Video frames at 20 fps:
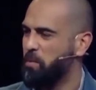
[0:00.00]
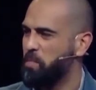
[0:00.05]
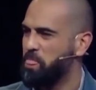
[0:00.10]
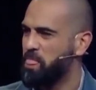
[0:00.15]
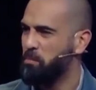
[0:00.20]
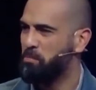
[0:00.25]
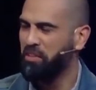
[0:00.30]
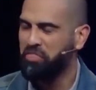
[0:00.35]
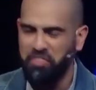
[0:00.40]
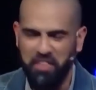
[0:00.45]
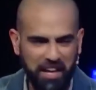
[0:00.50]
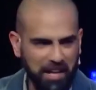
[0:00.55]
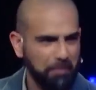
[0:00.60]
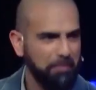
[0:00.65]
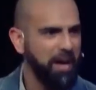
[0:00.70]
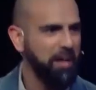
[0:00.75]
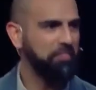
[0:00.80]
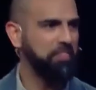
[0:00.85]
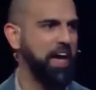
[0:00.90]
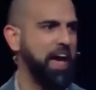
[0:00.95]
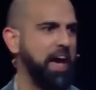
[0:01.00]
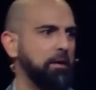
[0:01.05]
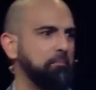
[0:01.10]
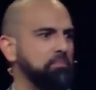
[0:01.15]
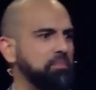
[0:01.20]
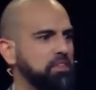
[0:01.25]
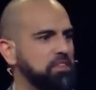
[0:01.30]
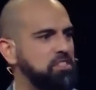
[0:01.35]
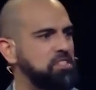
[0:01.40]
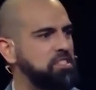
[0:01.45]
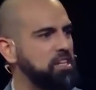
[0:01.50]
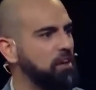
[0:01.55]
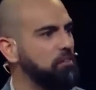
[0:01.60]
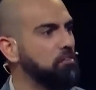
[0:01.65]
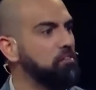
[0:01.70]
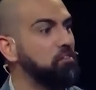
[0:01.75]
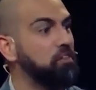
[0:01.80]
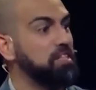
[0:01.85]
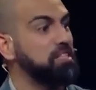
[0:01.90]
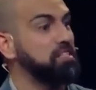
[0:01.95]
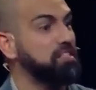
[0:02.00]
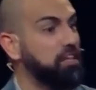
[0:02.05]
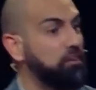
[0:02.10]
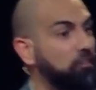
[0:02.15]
But think about that. Some of us live